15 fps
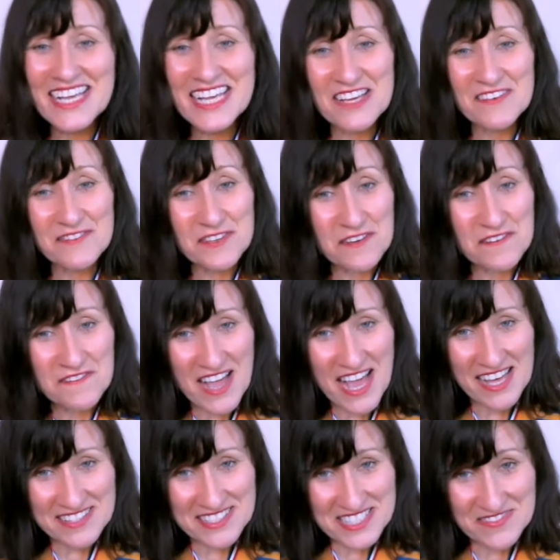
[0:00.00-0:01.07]
If you
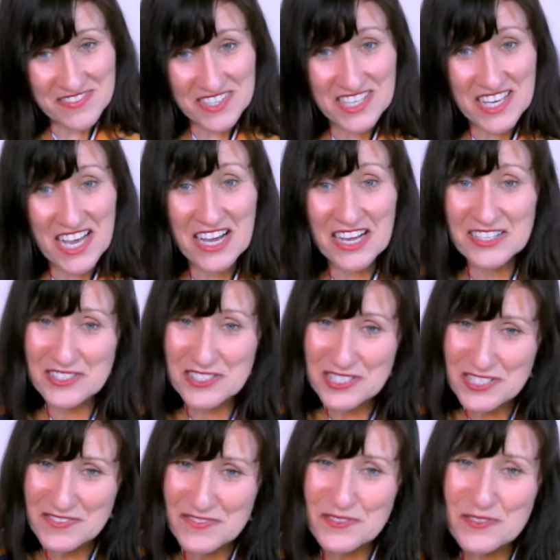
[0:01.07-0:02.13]
found this video
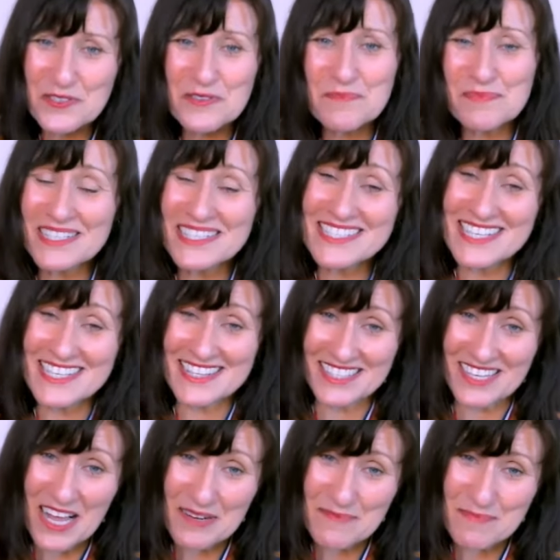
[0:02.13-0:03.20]
useful, please hit the
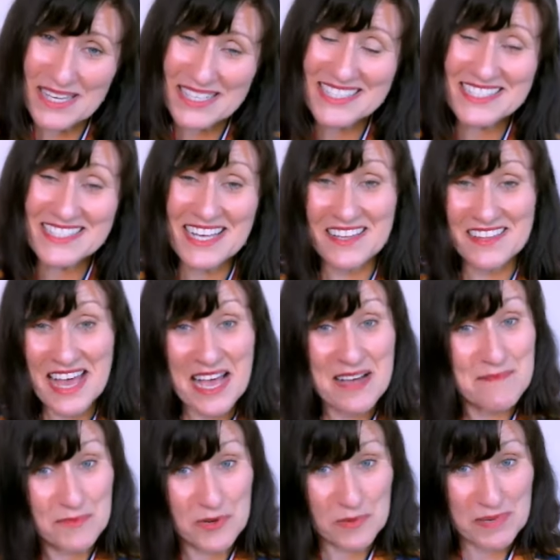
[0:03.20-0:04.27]
like button so
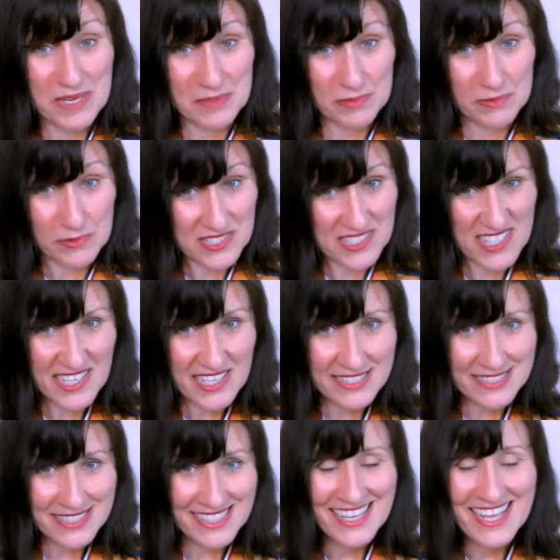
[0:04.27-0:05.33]
that more people will see
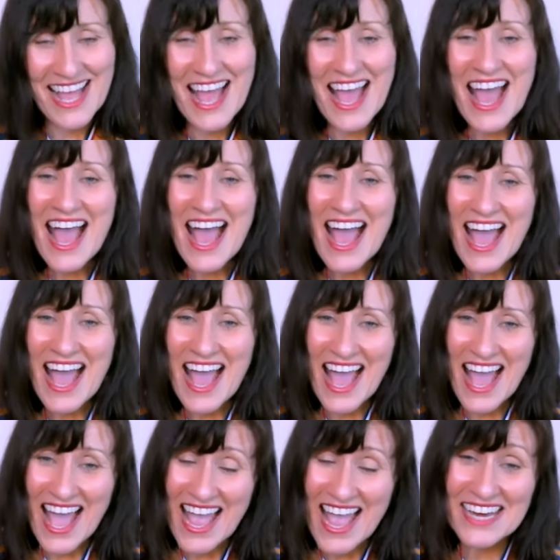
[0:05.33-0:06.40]
it.
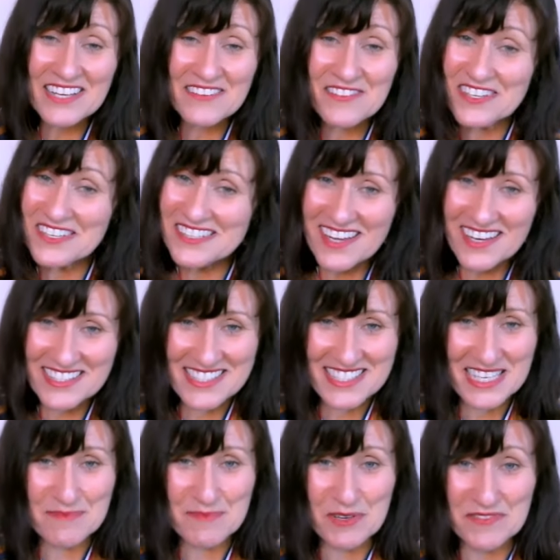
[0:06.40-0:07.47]
And if you'd like to
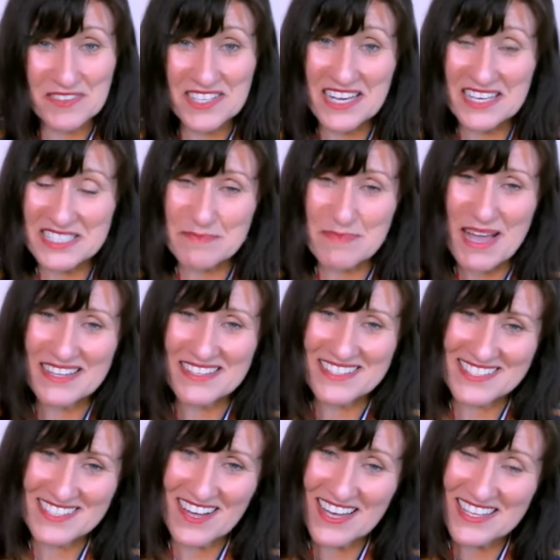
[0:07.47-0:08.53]
see more videos about the
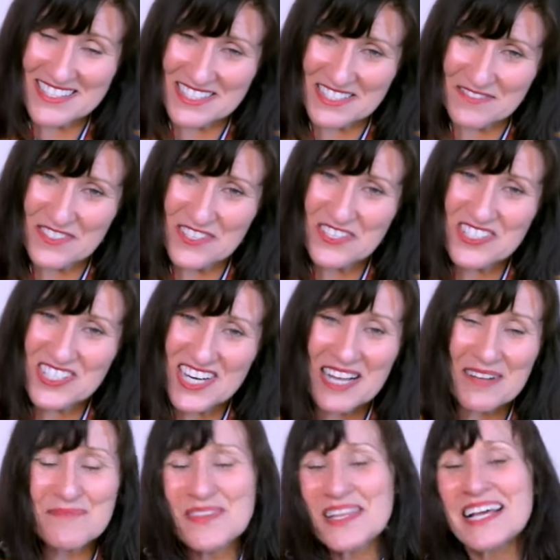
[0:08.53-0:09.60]
science in the
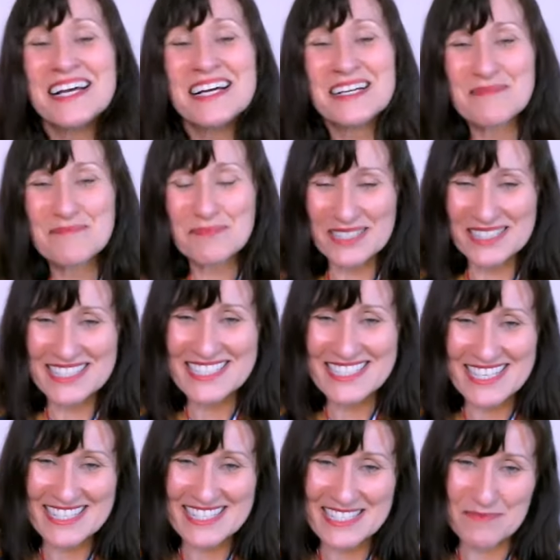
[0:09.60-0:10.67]
future,
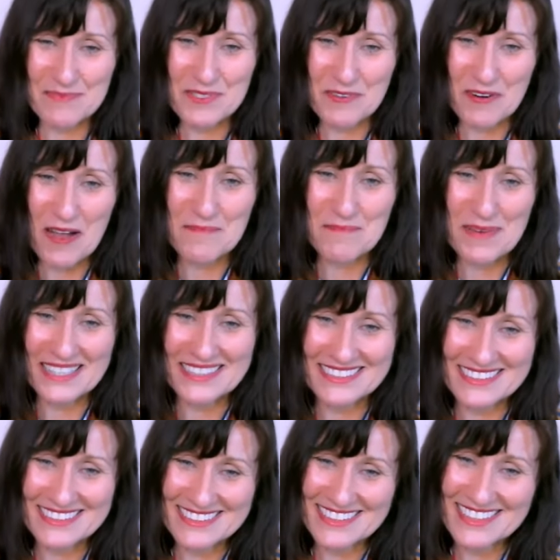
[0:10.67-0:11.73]
please hit the subscribe
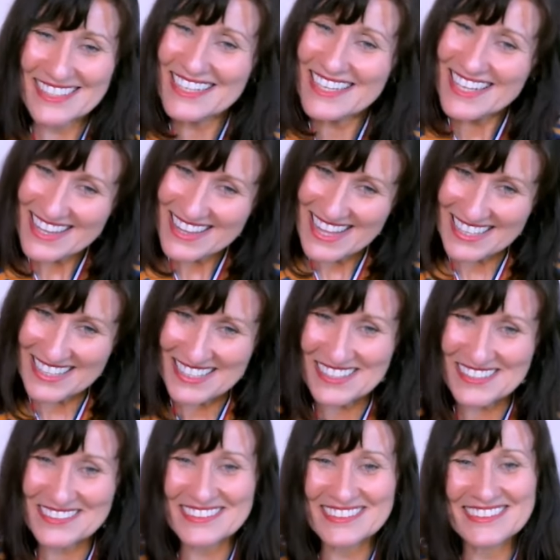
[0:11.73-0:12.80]
button. Thank
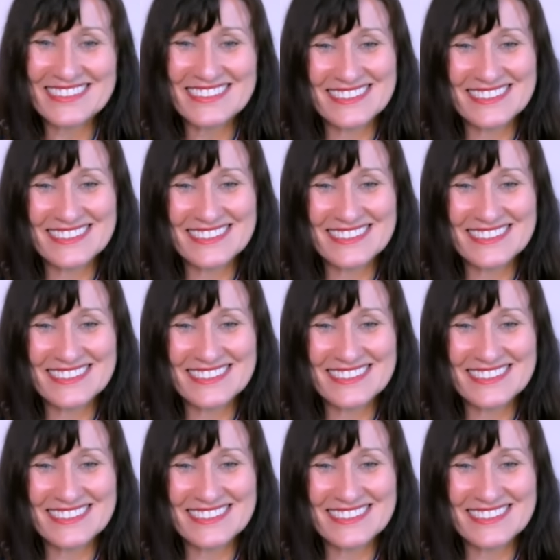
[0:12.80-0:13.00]
you.